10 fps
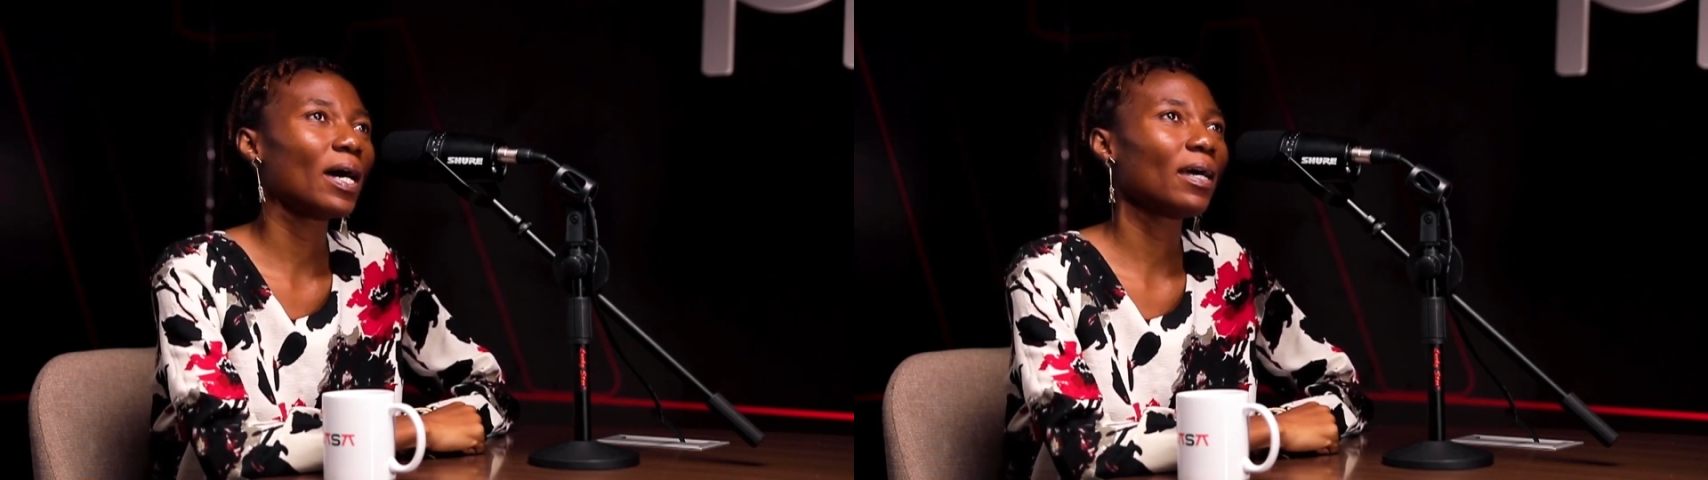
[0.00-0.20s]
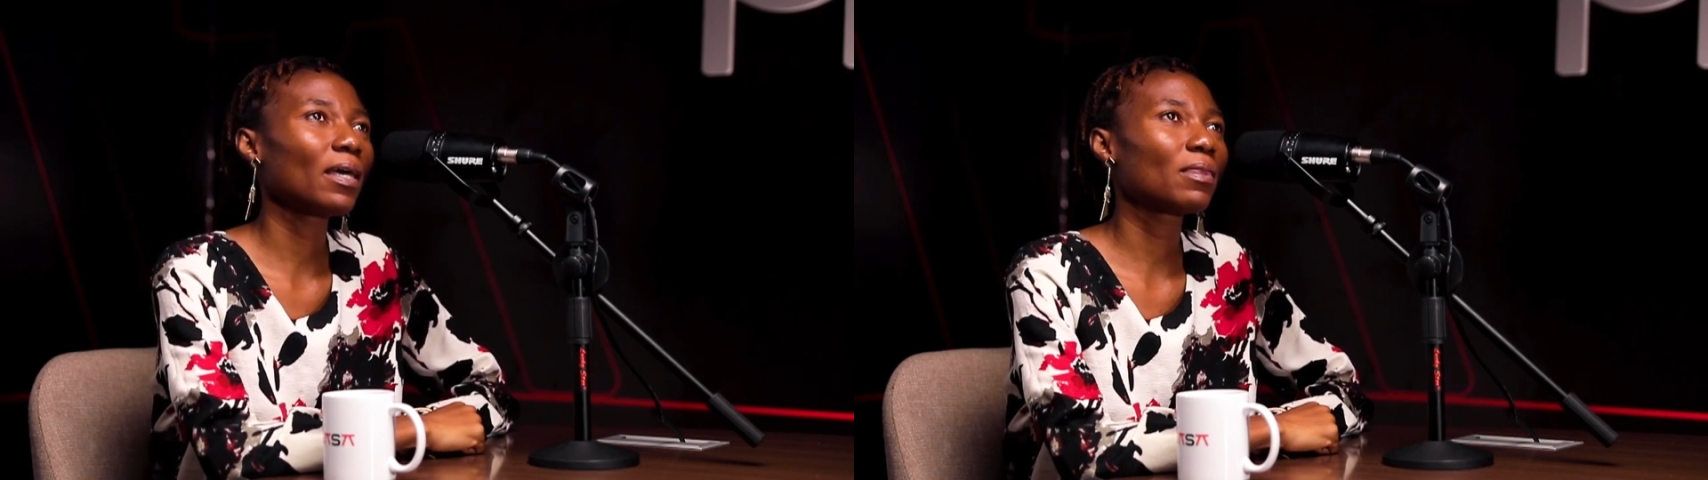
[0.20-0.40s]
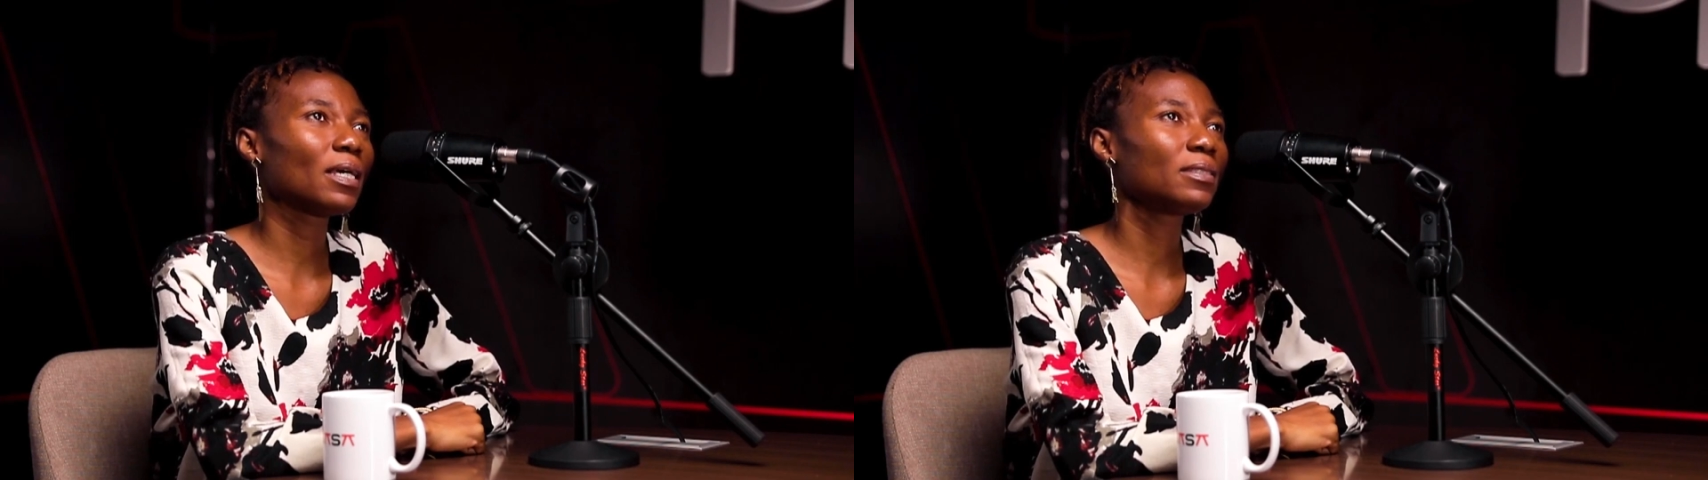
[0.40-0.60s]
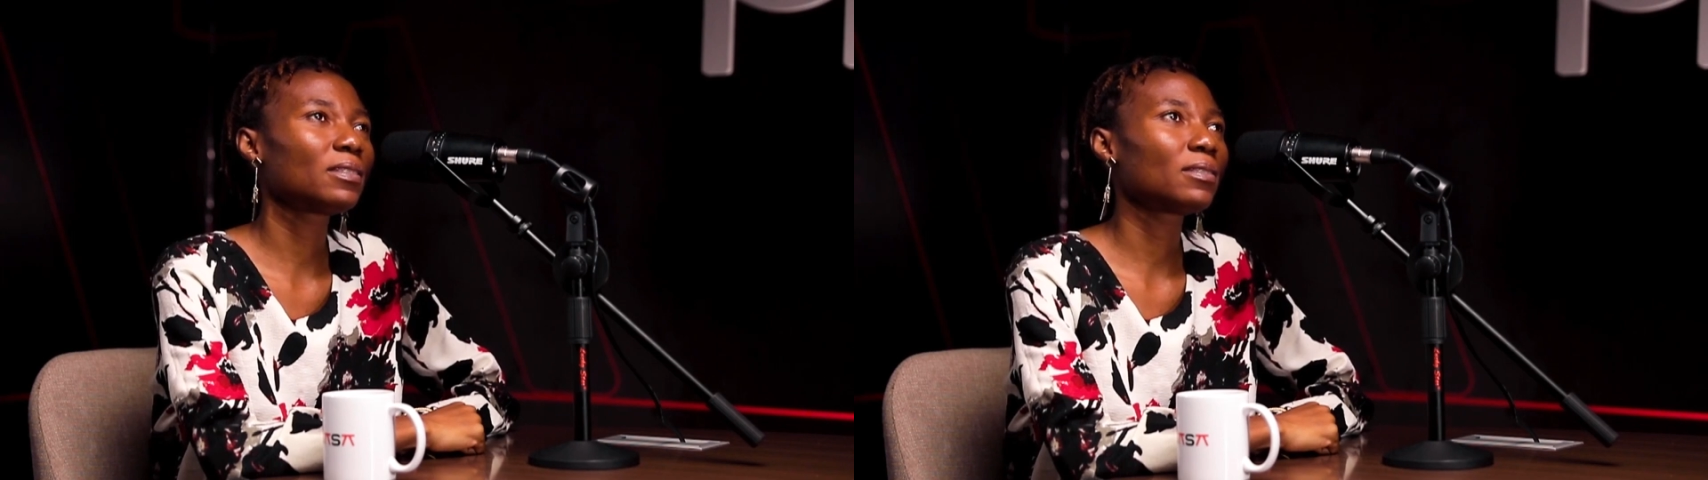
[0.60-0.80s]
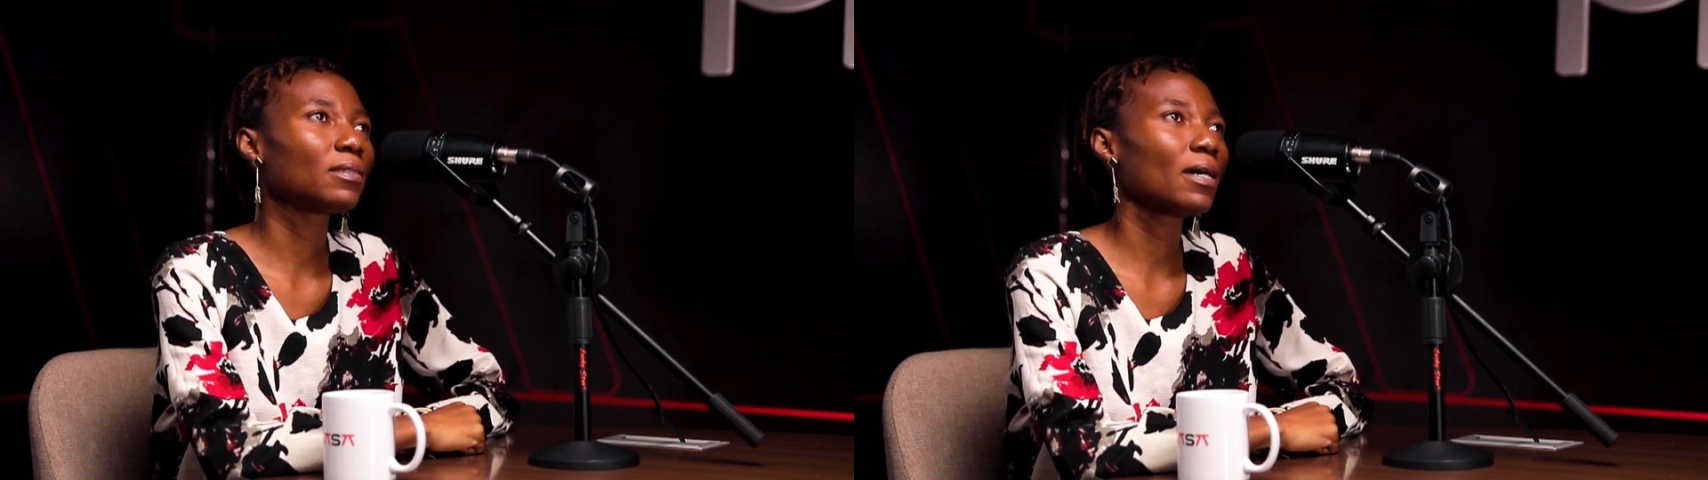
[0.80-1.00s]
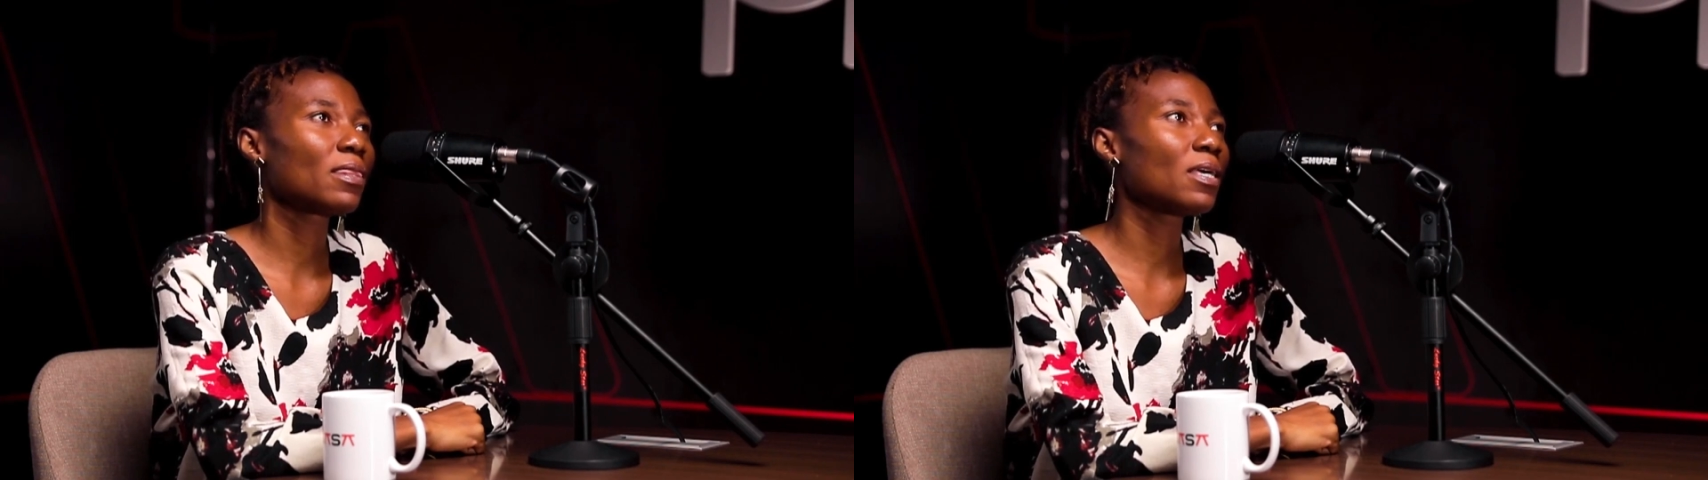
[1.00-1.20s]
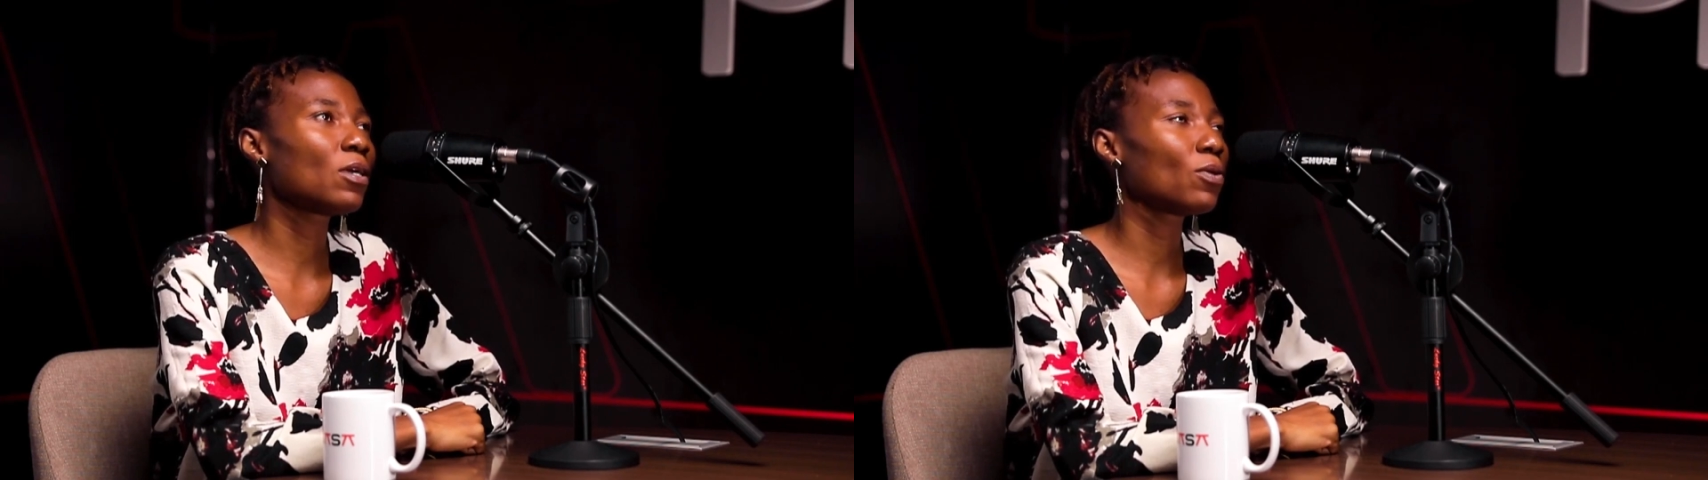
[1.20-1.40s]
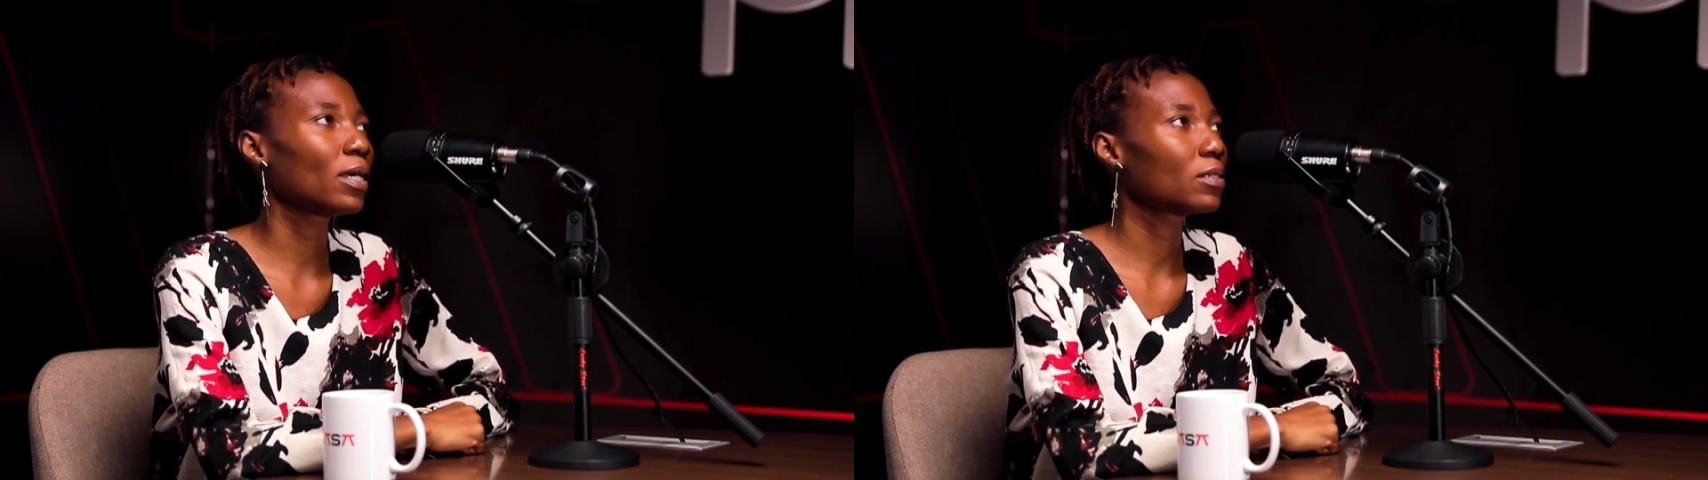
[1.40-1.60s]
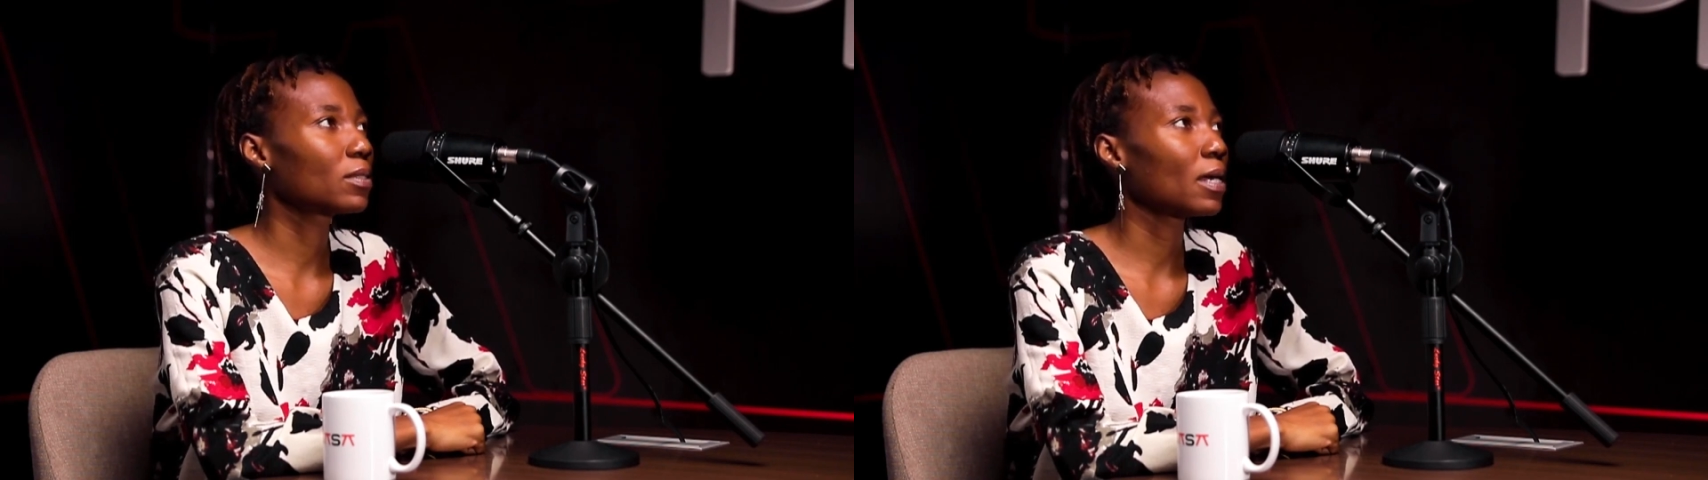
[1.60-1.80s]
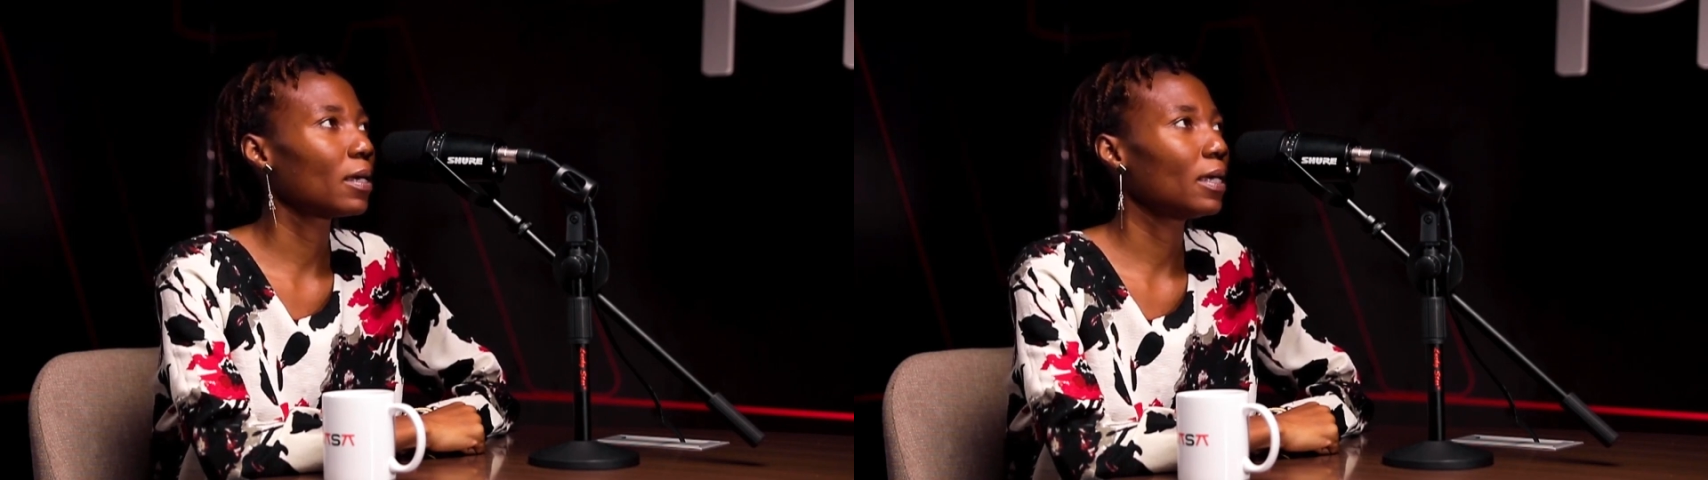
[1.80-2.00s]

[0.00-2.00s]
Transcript: I think you get to that